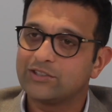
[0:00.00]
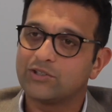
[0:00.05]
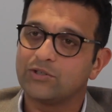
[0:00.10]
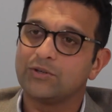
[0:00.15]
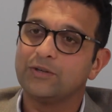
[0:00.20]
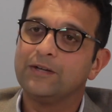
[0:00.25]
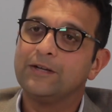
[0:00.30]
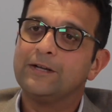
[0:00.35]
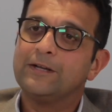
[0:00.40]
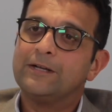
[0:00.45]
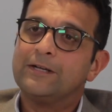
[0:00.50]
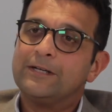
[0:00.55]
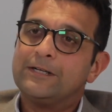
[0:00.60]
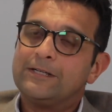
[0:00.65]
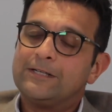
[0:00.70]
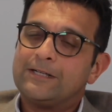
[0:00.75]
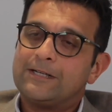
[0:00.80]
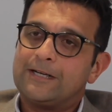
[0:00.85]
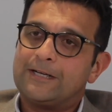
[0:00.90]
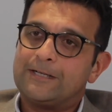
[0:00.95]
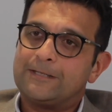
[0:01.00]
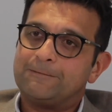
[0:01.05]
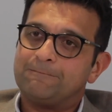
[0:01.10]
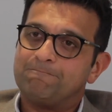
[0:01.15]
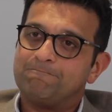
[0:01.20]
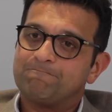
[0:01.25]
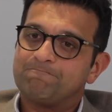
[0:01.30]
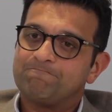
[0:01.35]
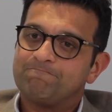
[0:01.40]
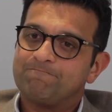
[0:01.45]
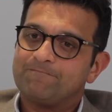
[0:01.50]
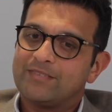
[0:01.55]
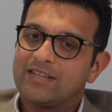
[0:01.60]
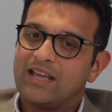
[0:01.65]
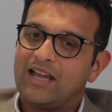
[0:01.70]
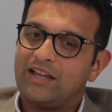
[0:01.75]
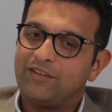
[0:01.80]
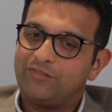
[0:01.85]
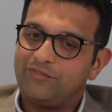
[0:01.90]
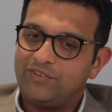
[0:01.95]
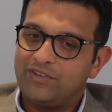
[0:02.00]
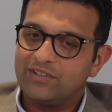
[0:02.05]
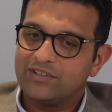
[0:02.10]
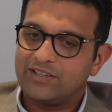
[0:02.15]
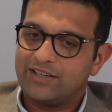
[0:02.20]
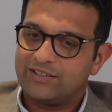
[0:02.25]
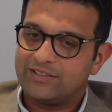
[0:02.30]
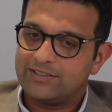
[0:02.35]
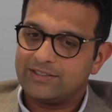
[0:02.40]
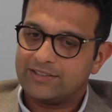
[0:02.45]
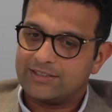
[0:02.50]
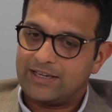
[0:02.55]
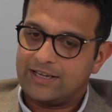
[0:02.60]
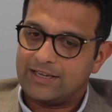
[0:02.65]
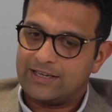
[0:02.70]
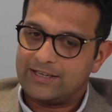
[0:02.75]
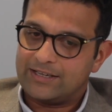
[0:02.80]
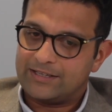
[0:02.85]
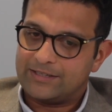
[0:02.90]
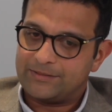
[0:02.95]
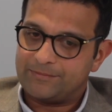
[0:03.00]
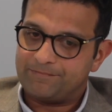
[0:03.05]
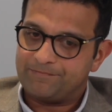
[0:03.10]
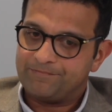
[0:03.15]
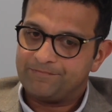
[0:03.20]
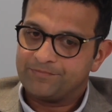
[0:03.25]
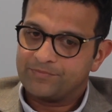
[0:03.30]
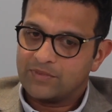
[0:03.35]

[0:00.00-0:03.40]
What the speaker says: So I feel there is a,